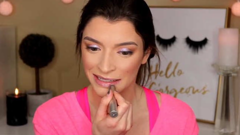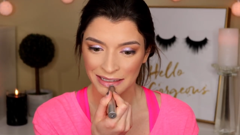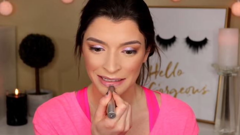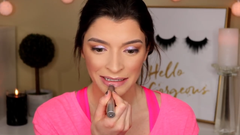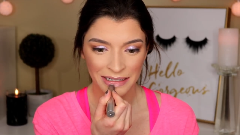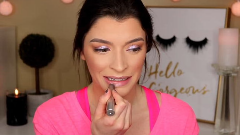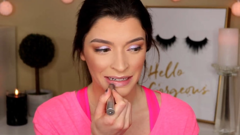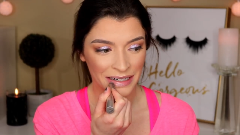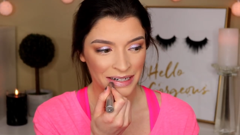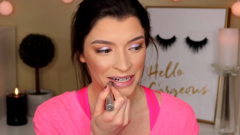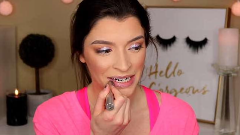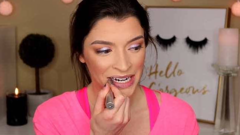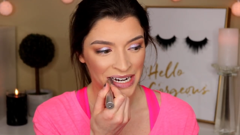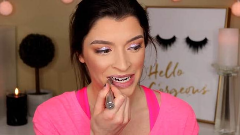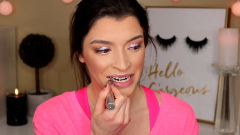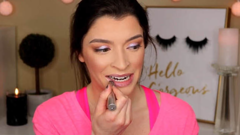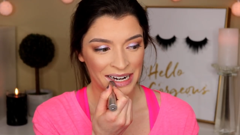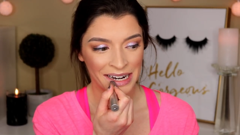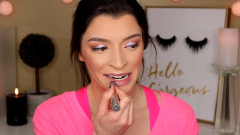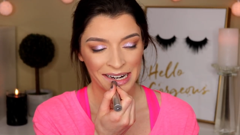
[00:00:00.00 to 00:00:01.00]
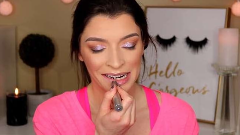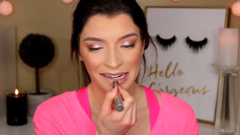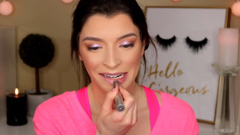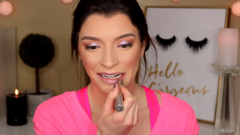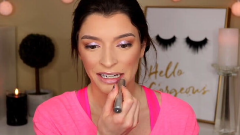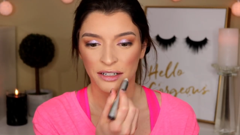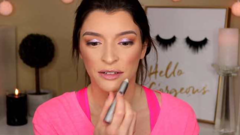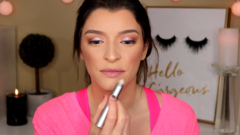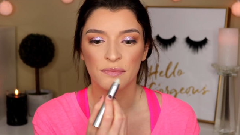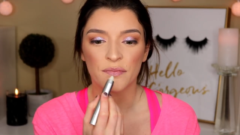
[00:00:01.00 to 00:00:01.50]

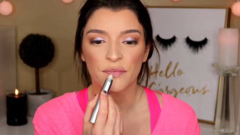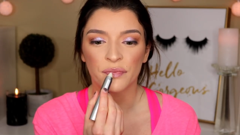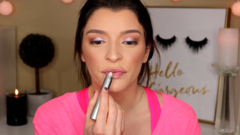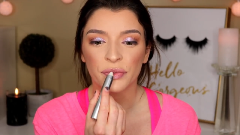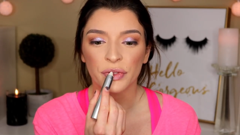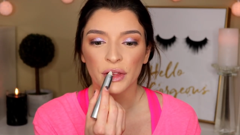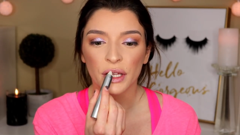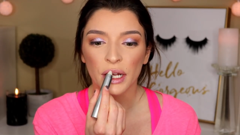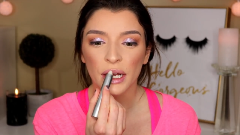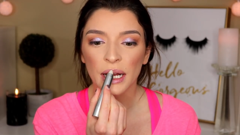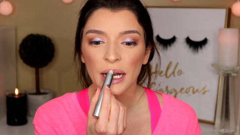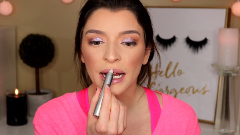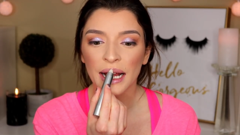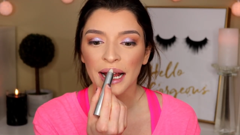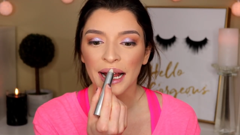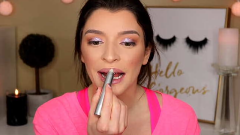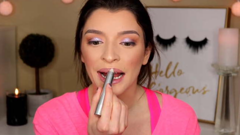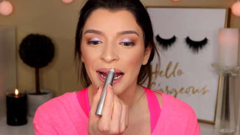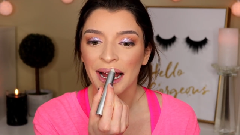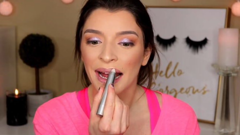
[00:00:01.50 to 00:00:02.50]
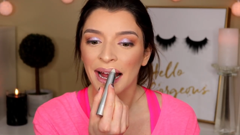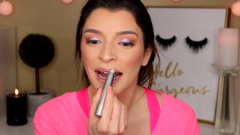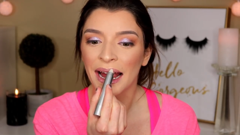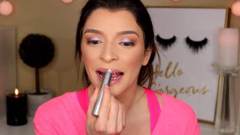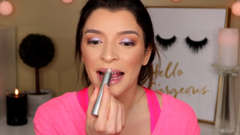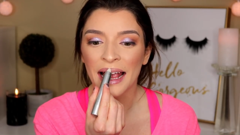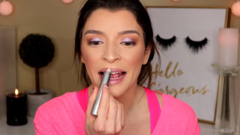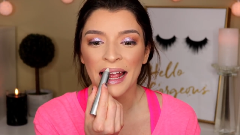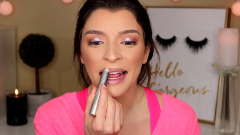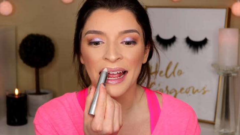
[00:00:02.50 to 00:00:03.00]

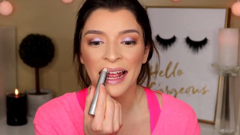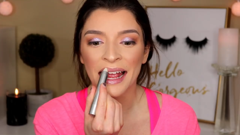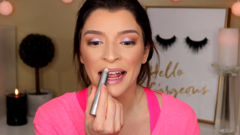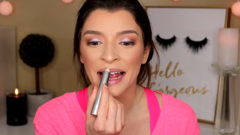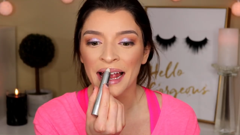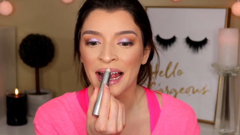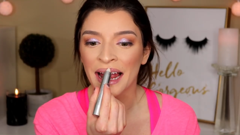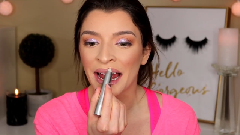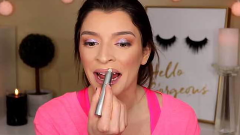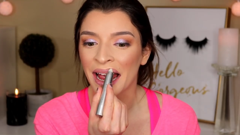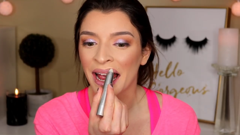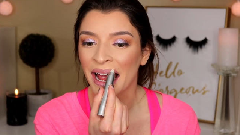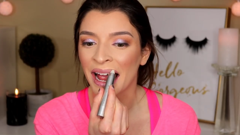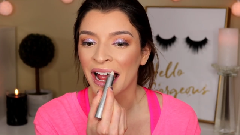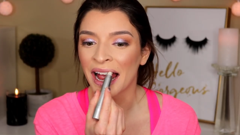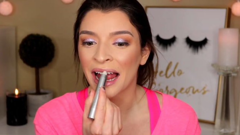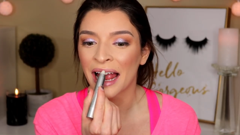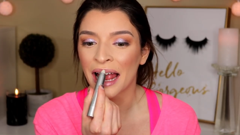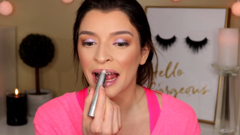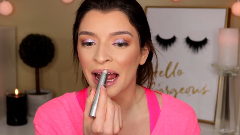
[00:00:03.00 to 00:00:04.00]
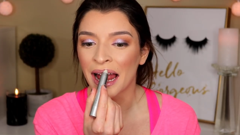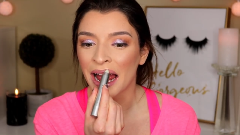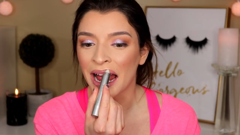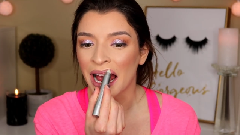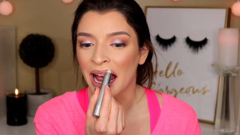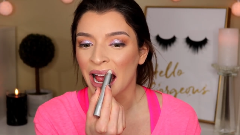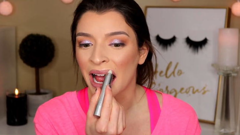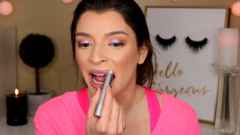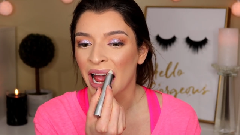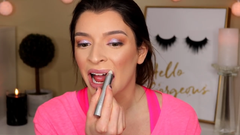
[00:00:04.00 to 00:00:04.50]

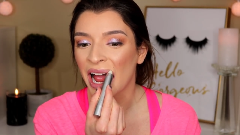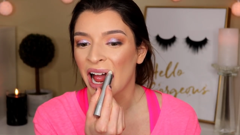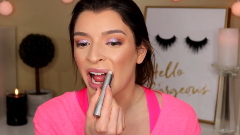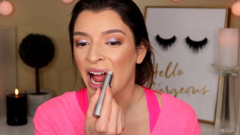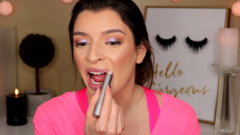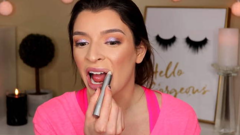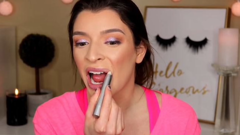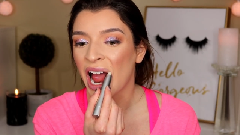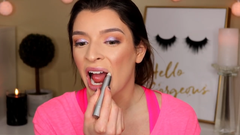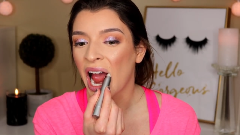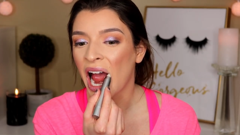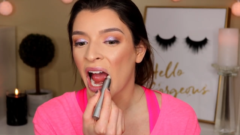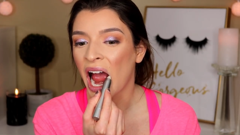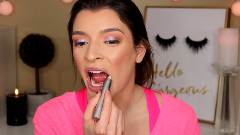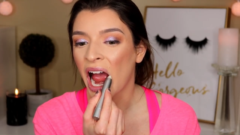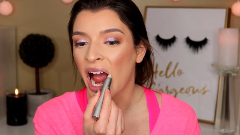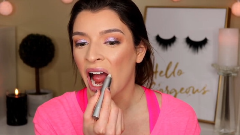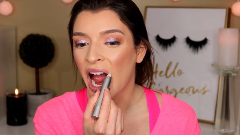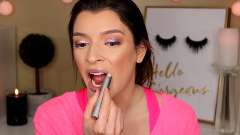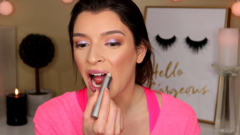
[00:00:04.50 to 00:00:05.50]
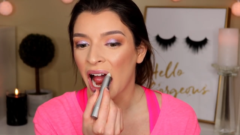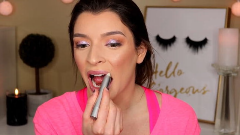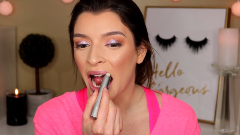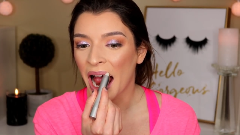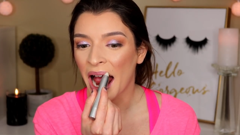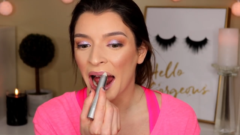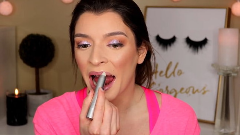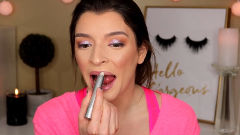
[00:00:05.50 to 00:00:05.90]
(silence)